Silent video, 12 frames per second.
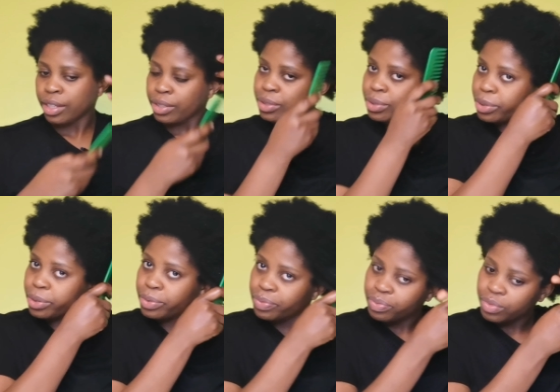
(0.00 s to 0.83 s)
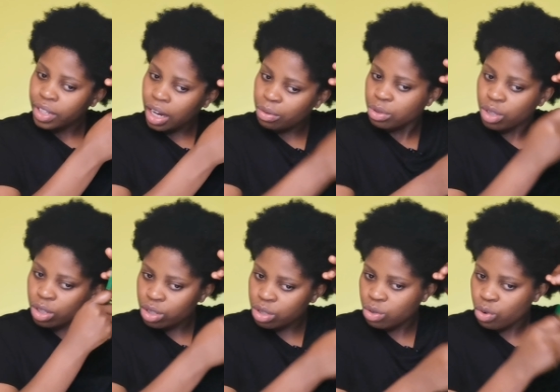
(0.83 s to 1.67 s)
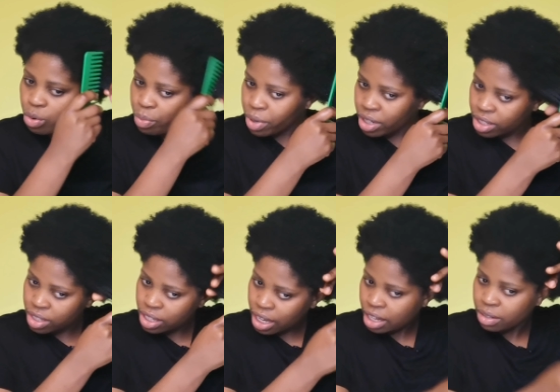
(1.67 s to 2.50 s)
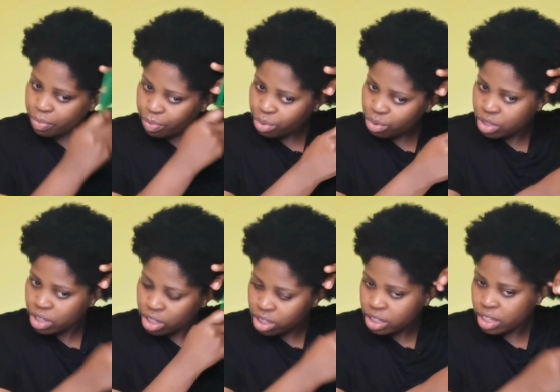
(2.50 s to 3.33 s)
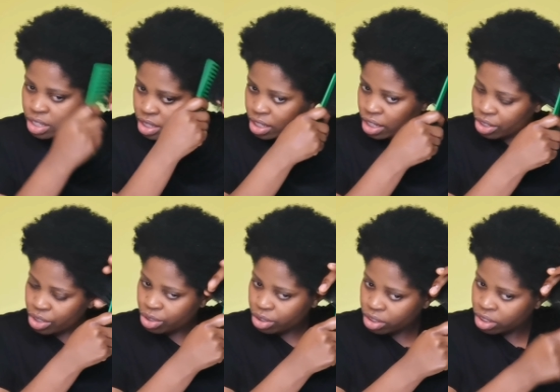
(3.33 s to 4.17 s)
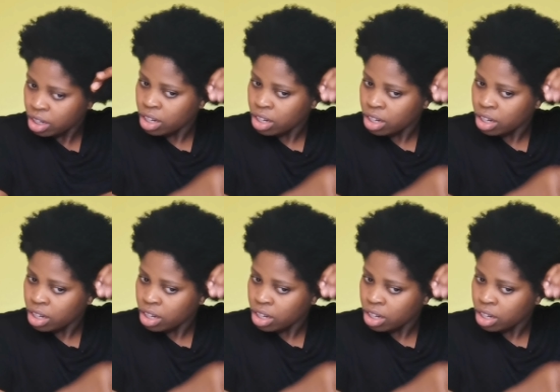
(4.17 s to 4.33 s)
So I will just comb it and put it in a section.